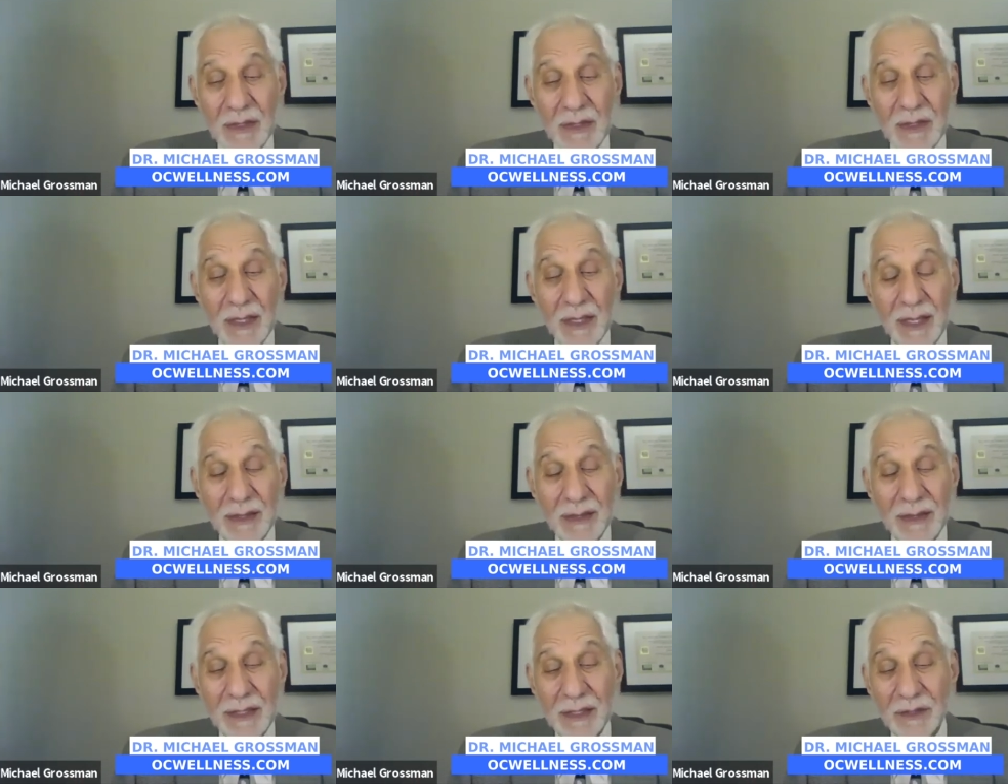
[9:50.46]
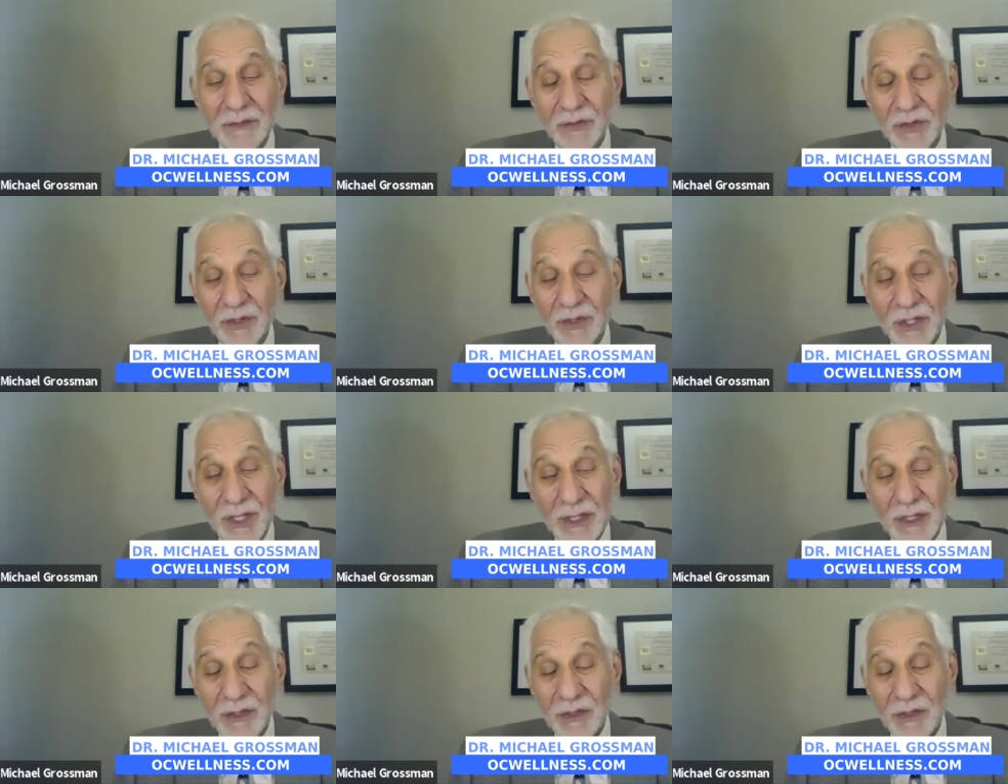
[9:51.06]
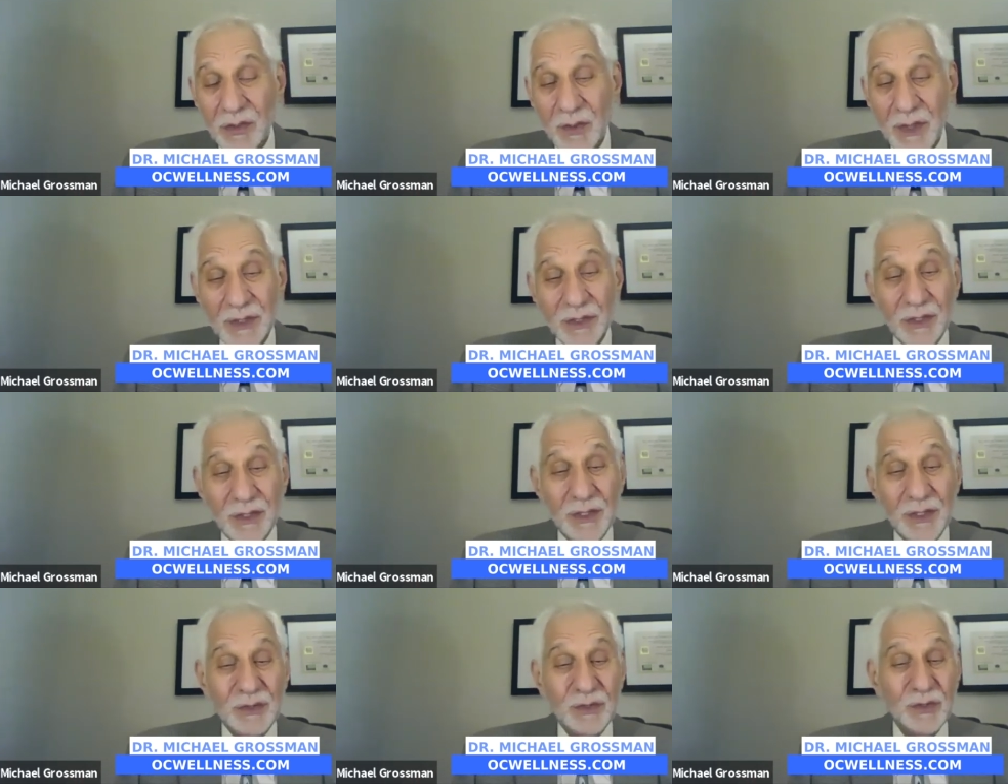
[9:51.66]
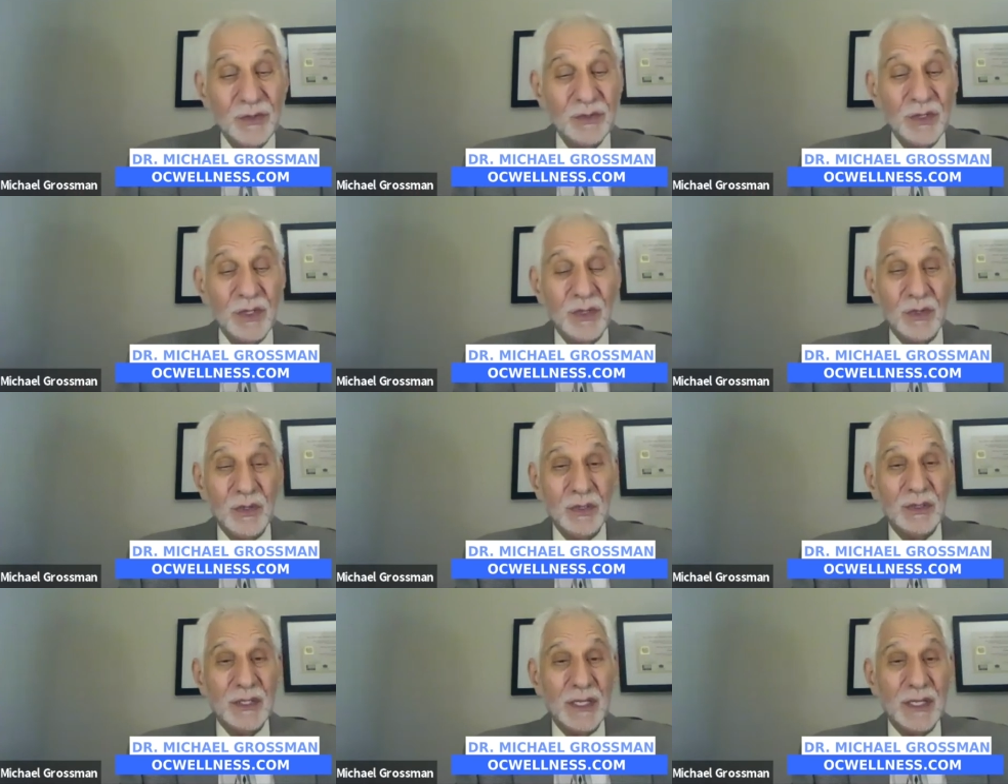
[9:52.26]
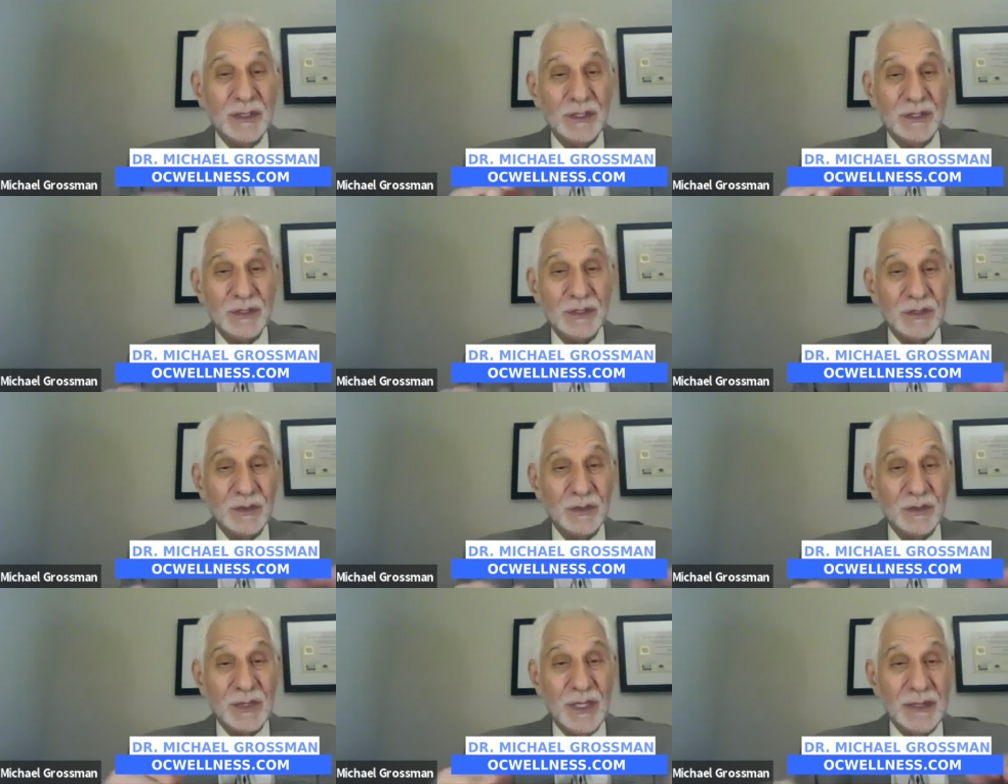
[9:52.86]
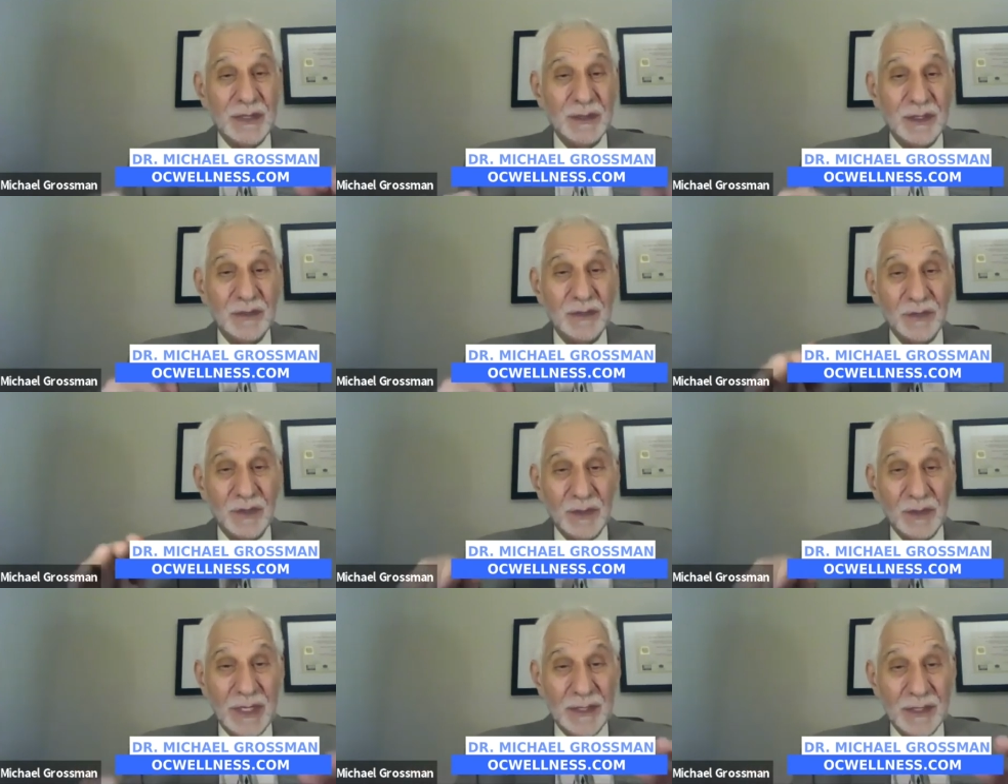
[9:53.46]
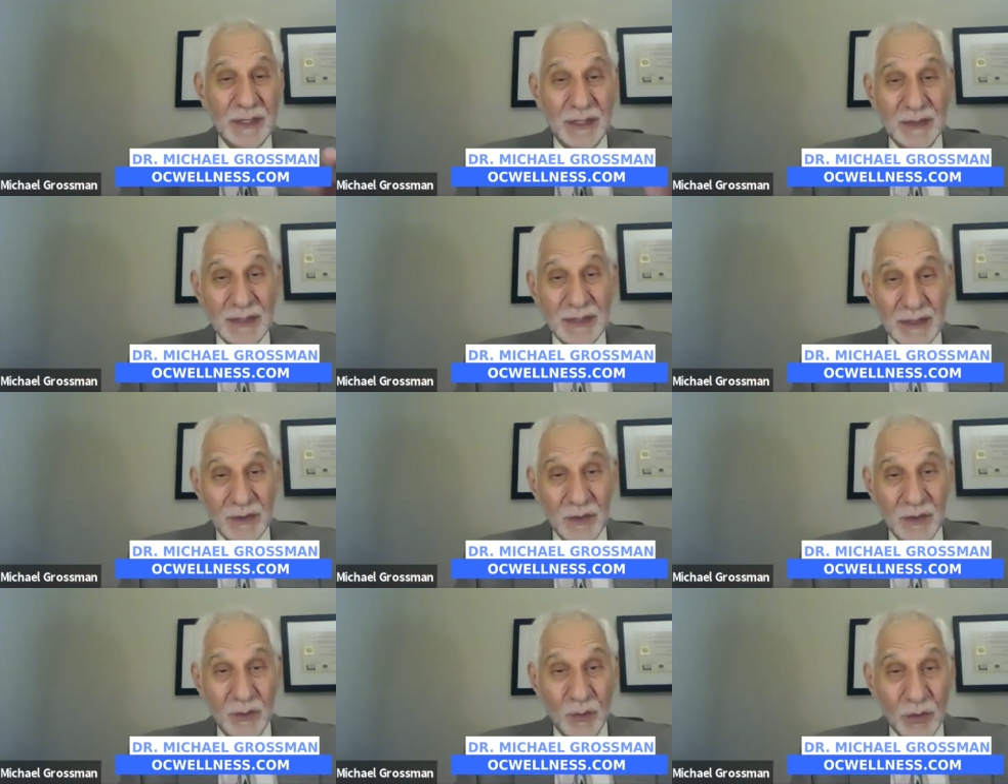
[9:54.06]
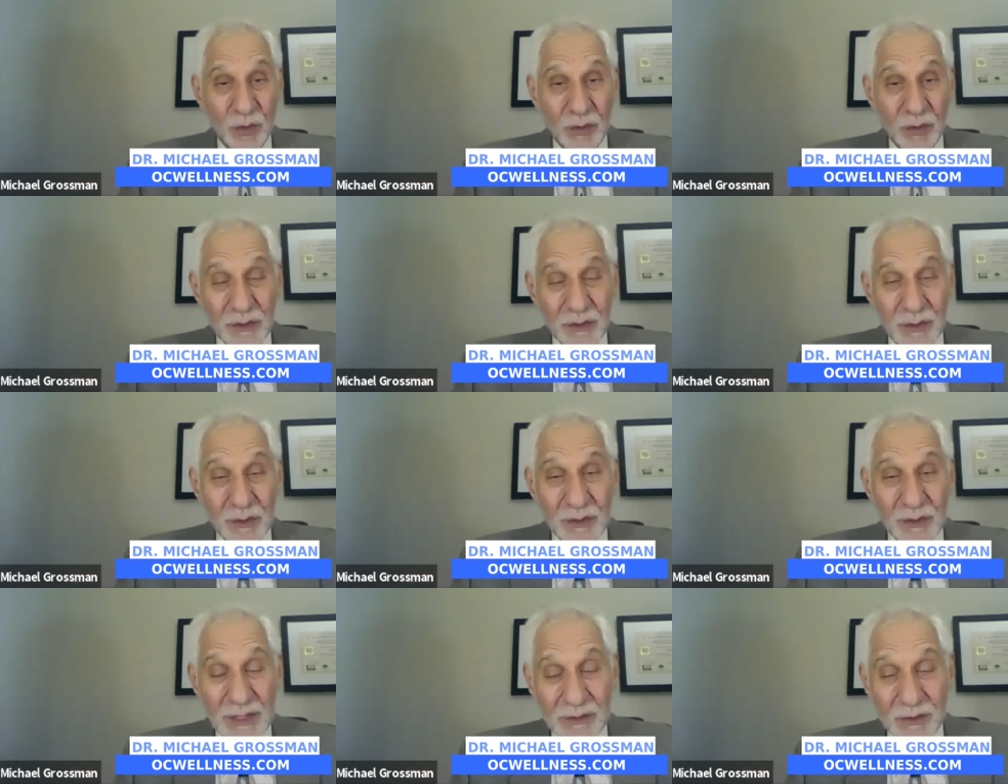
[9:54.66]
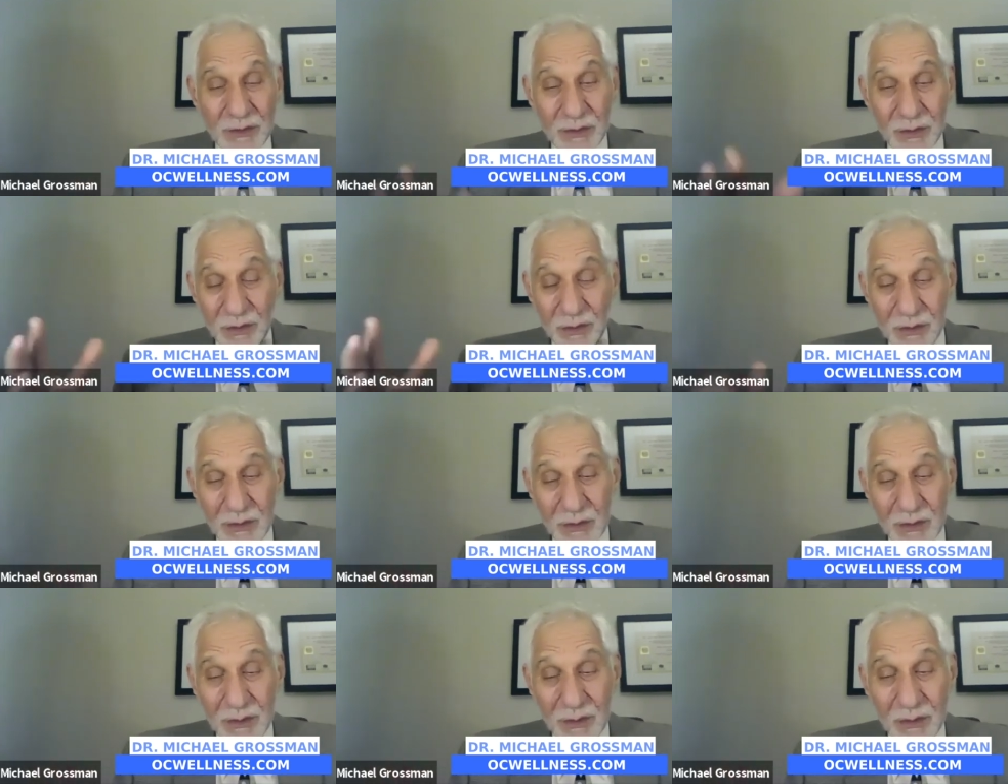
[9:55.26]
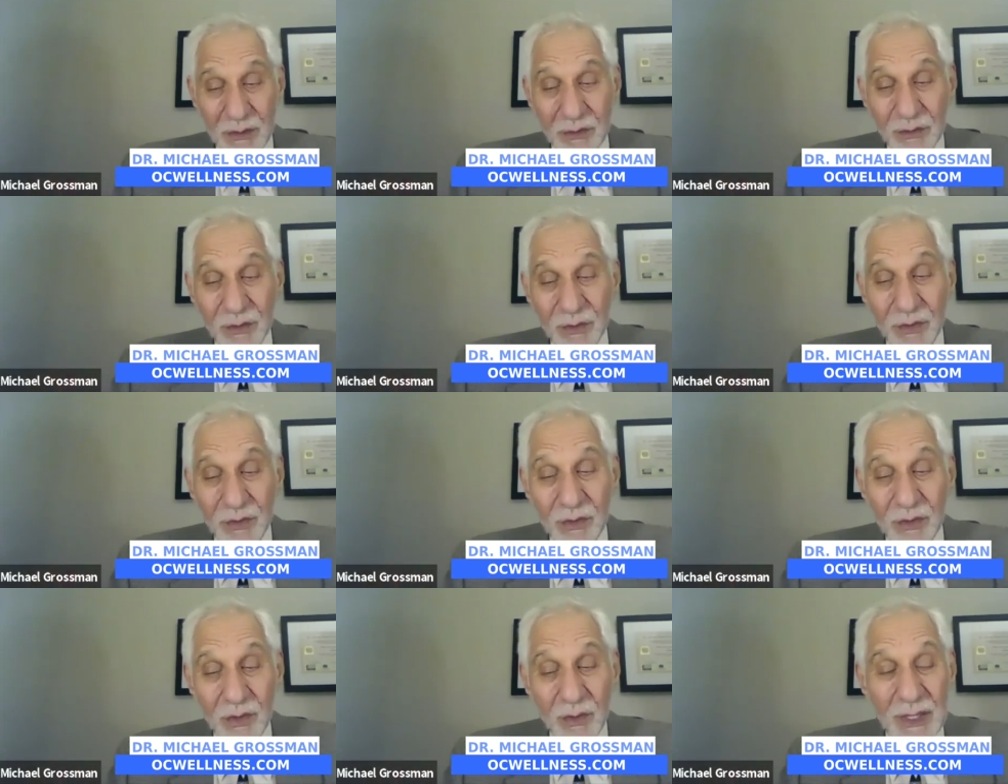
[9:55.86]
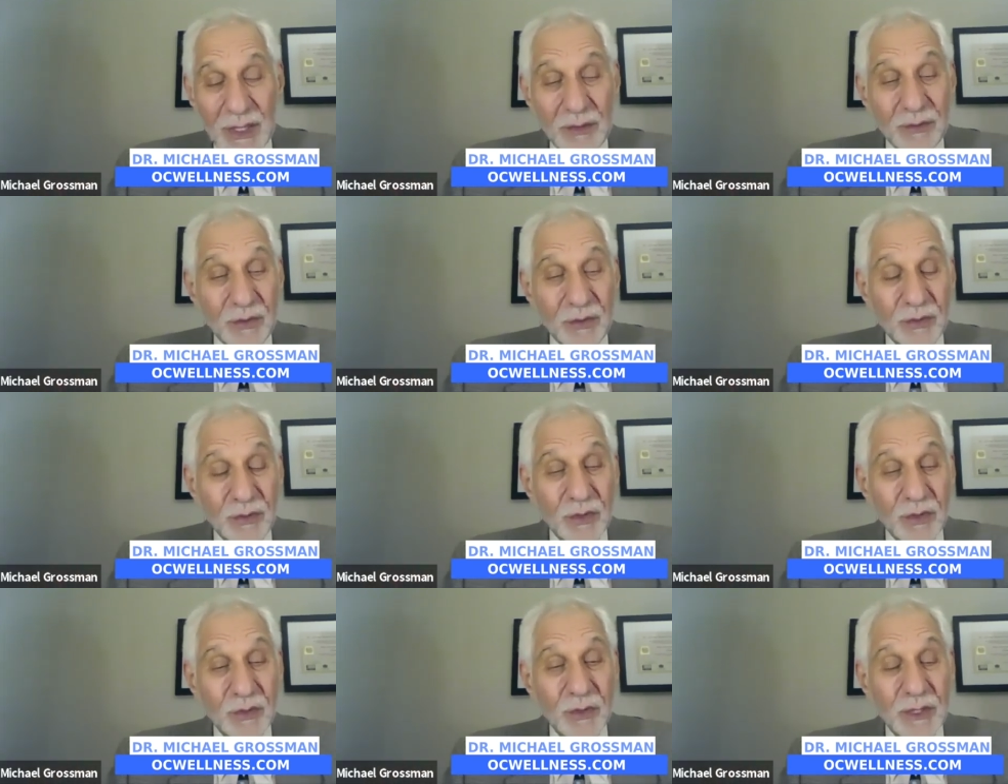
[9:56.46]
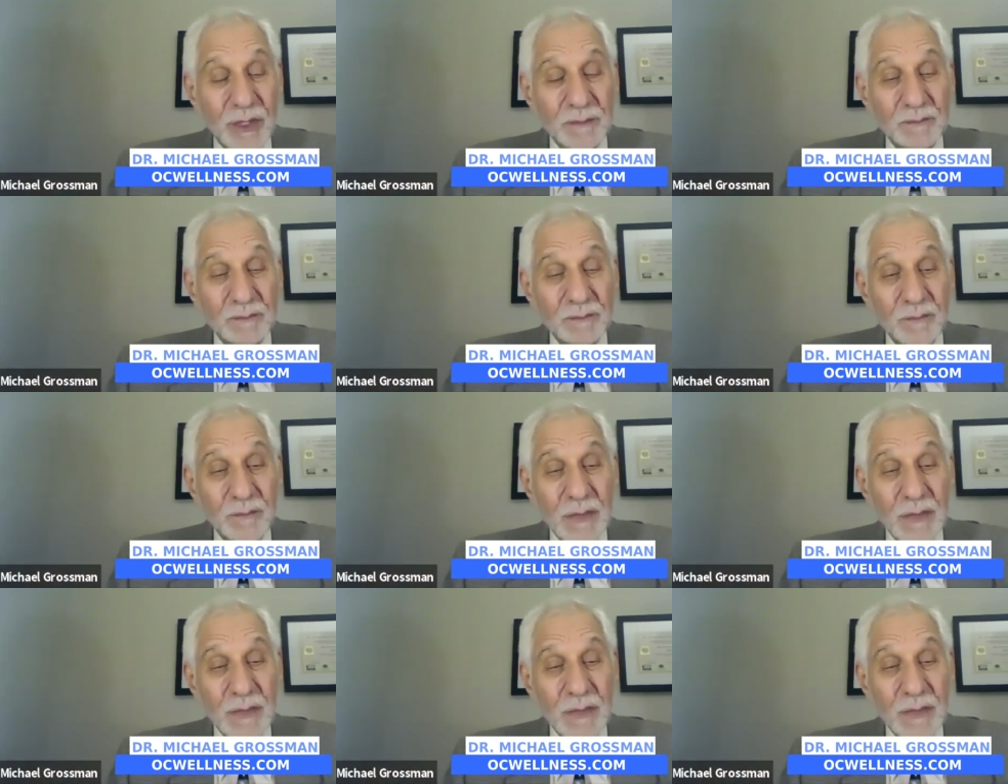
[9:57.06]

And then if you check it twice a year, you'll know, okay, this is the right level. I need to take a little more, a little less, or you know how you're doing.